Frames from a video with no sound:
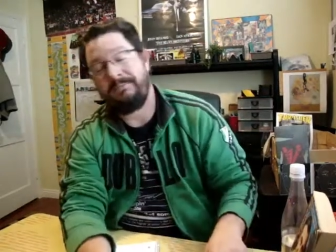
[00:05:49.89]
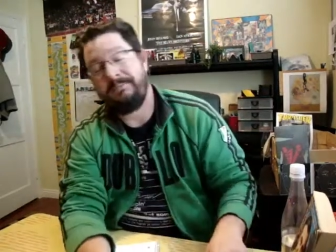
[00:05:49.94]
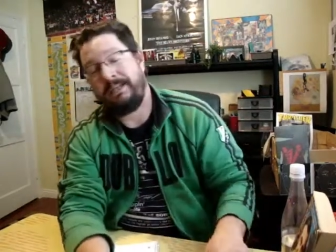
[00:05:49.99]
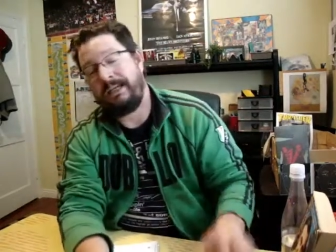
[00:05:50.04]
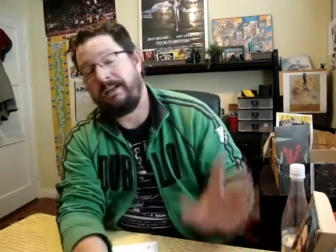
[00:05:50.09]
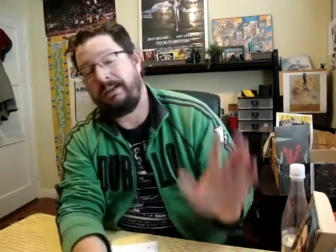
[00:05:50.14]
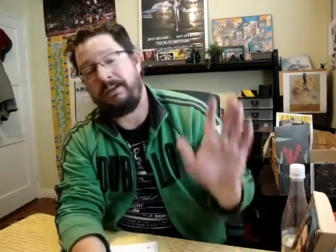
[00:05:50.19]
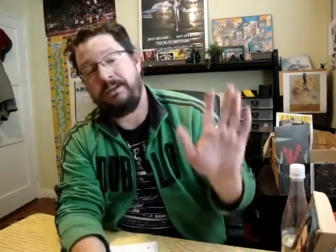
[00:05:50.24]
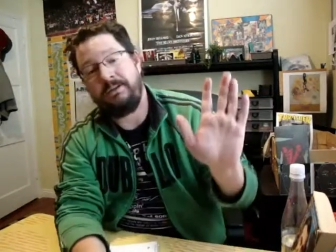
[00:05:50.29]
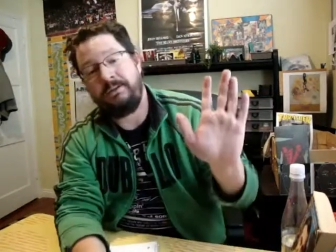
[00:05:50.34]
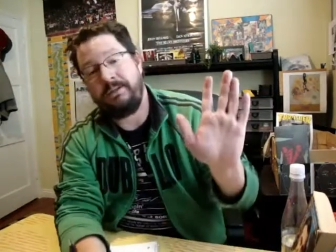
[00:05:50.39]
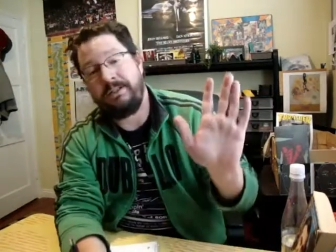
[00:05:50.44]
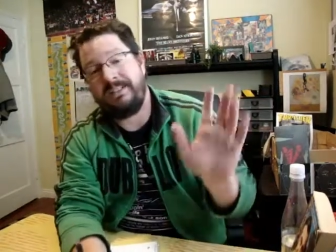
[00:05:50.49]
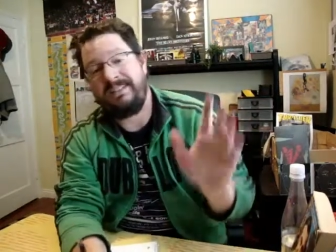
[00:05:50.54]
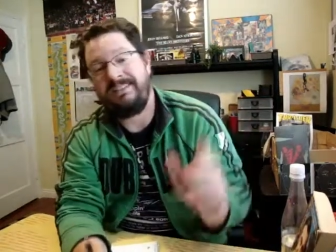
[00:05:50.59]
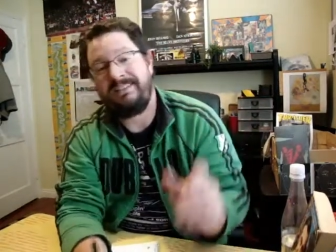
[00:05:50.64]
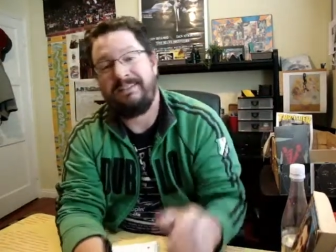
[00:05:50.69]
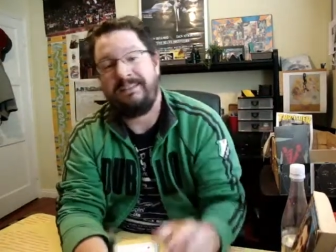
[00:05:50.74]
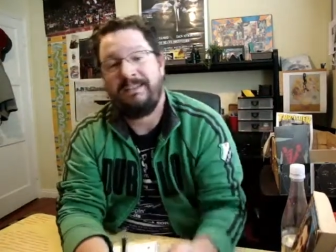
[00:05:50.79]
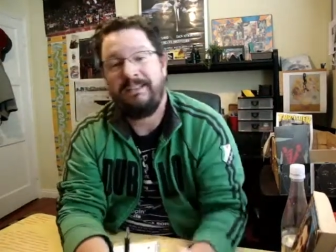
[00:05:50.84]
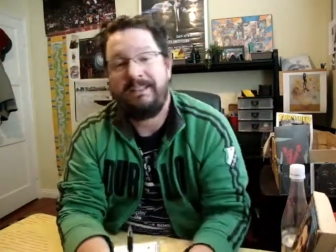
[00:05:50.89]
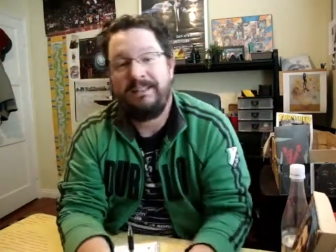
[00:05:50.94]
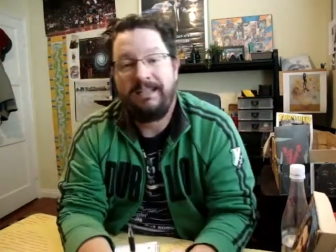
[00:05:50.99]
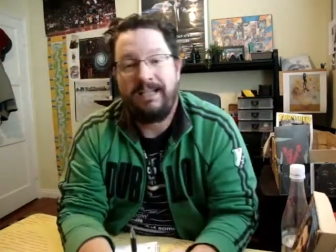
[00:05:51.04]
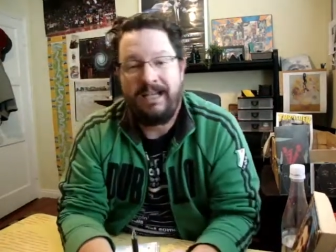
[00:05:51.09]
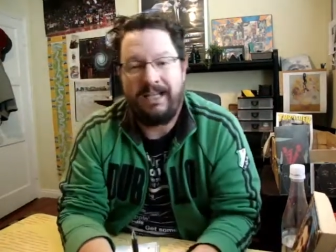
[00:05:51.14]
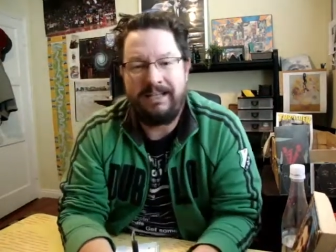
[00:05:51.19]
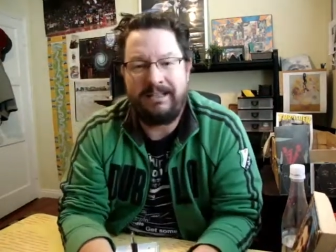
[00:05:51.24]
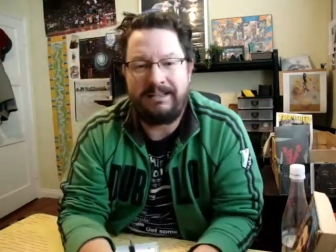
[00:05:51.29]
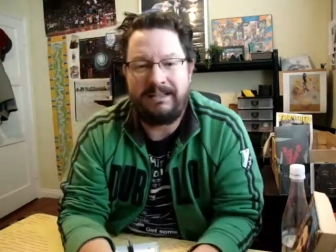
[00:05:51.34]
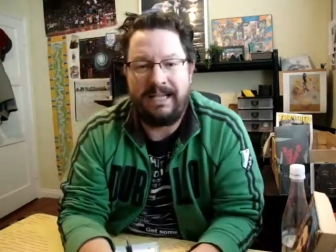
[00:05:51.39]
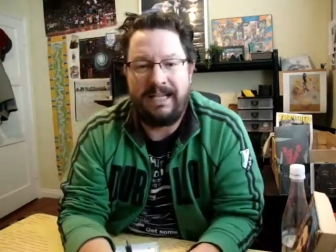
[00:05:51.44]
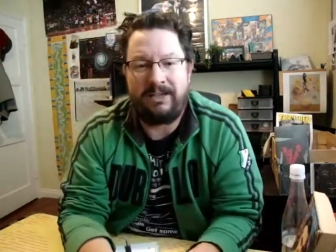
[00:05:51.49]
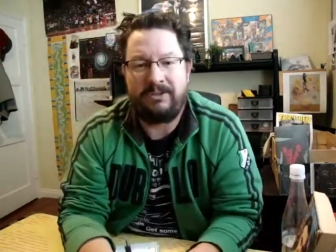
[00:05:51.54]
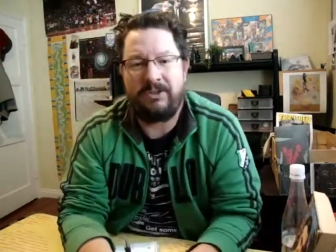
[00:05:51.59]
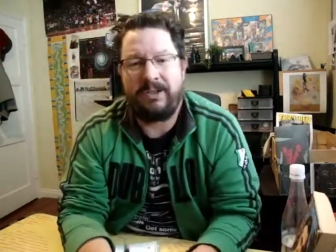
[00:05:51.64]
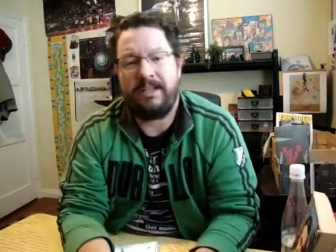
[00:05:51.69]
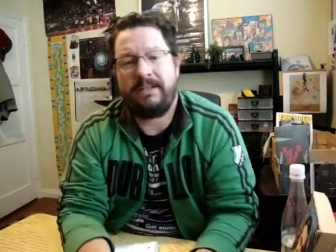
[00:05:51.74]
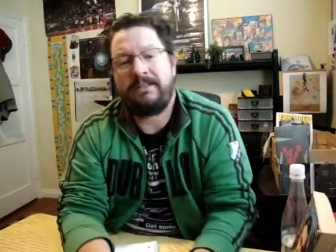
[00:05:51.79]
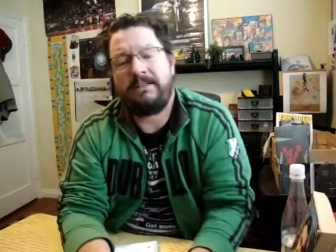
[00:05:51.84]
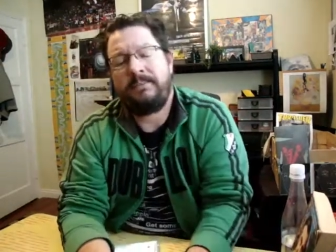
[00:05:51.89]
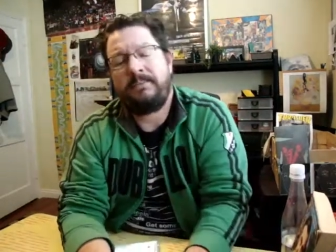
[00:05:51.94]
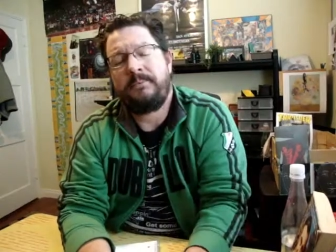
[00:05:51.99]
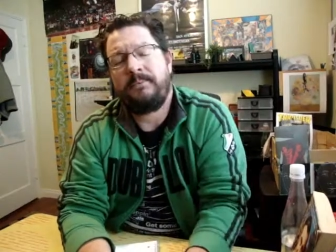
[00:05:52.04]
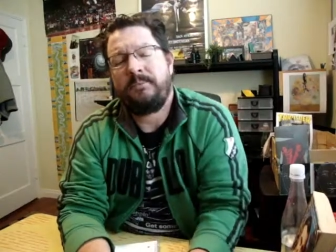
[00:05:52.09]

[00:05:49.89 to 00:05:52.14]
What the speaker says: I don't know who it is. I think it's Caltrans.